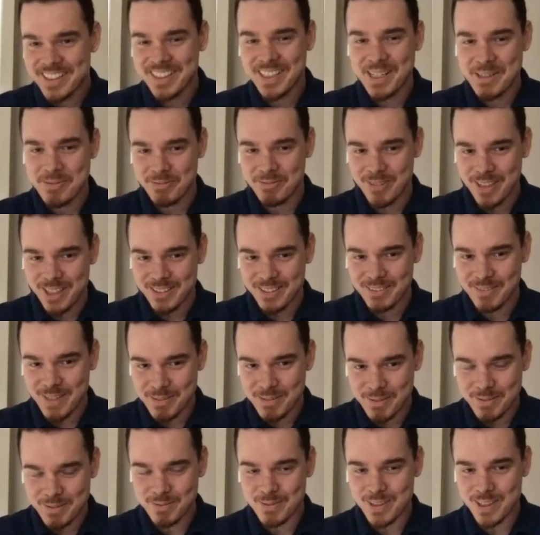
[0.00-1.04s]
where
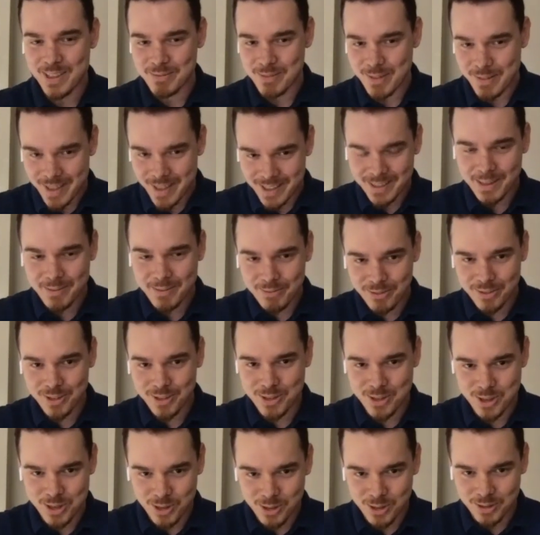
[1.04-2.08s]
we had come for the
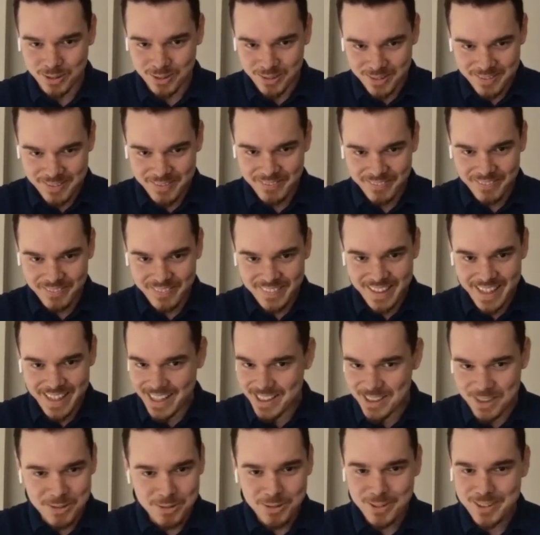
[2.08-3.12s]
show,
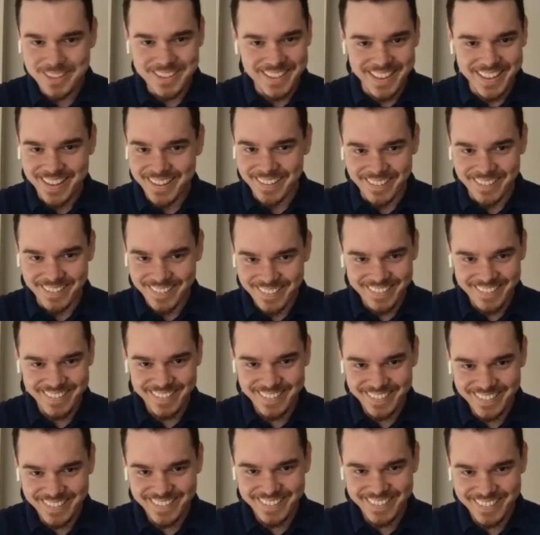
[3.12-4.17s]
and you weren't there.
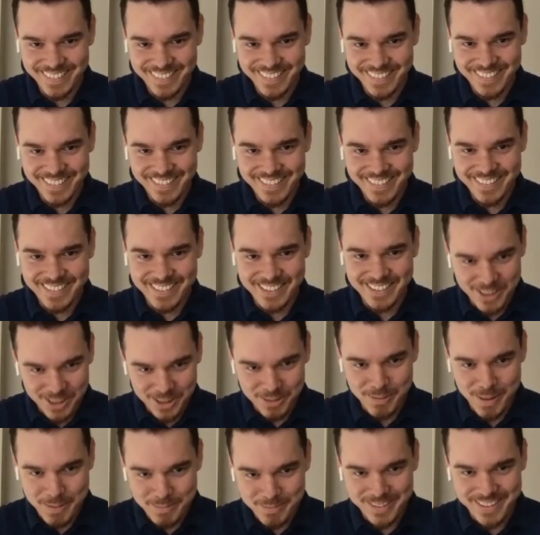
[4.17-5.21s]
Do you
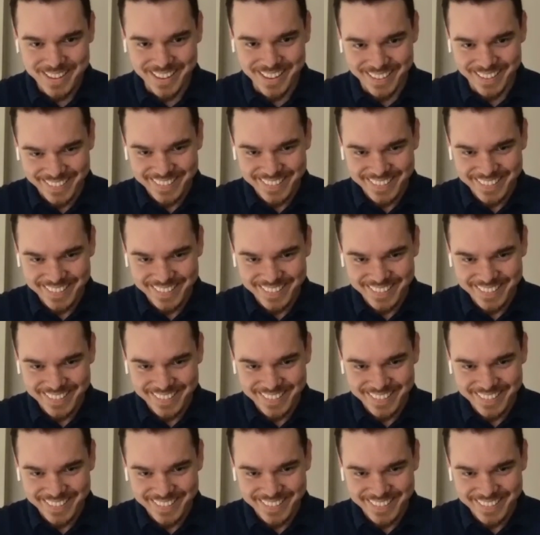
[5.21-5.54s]
remember that?